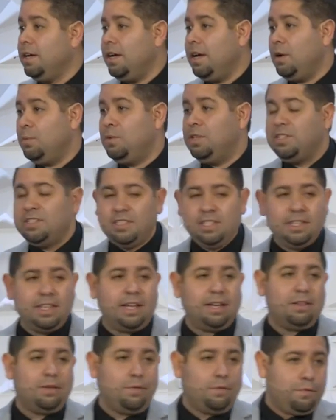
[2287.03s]
and we see
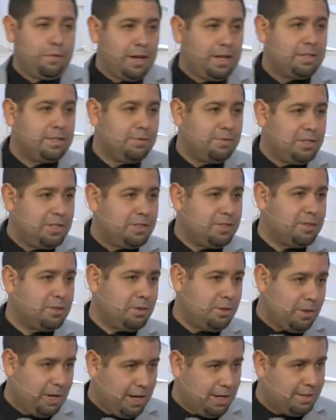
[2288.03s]
that in the face of Jesus
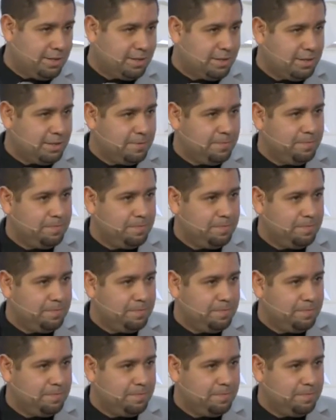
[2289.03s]
Christ.